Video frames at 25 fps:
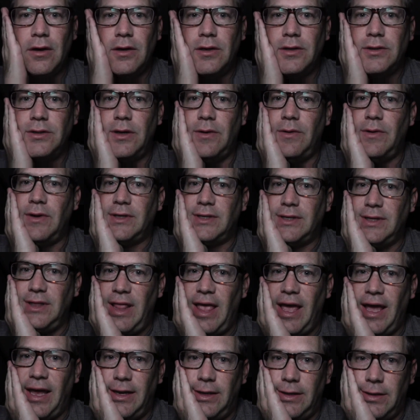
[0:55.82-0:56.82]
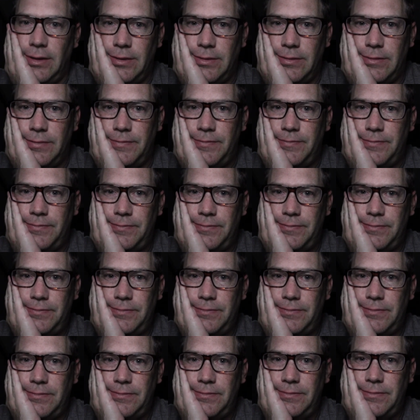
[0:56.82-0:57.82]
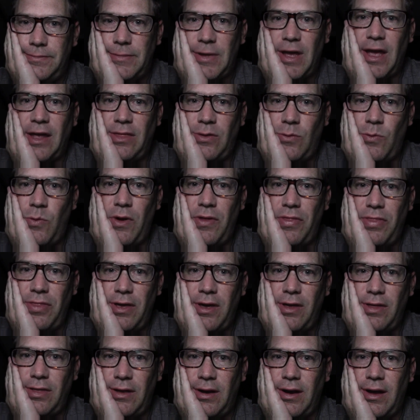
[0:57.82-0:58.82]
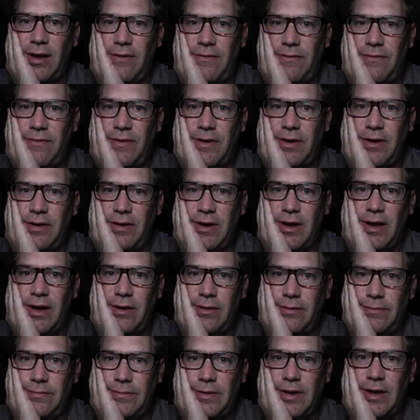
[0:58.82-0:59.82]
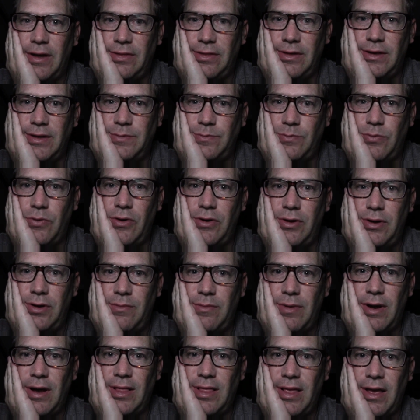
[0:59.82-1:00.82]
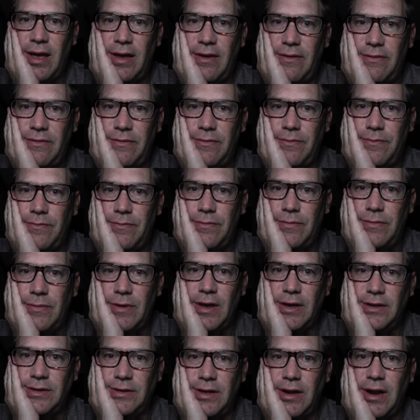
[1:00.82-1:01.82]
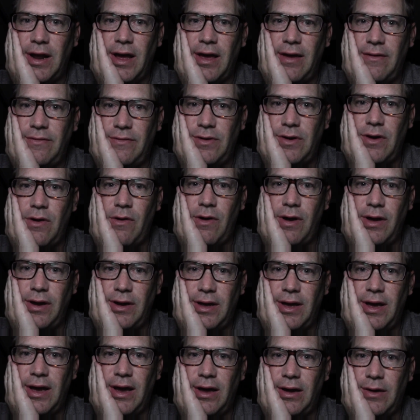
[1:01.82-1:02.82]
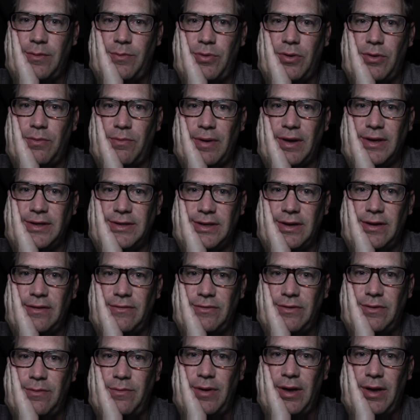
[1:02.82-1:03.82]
So it's late. And the one thing that I've figured out at this point in my life is that I have no idea how to put myself to